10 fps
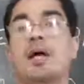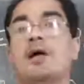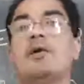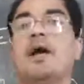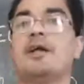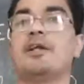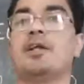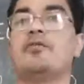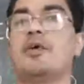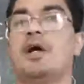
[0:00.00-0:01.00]
have
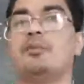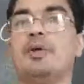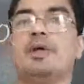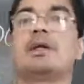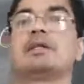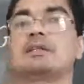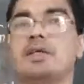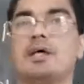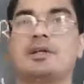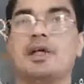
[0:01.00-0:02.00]
identified minerals
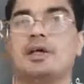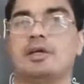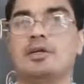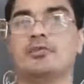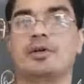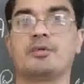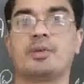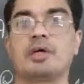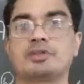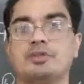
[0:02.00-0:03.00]
are there in different
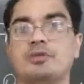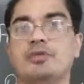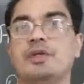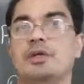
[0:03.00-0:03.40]
parts of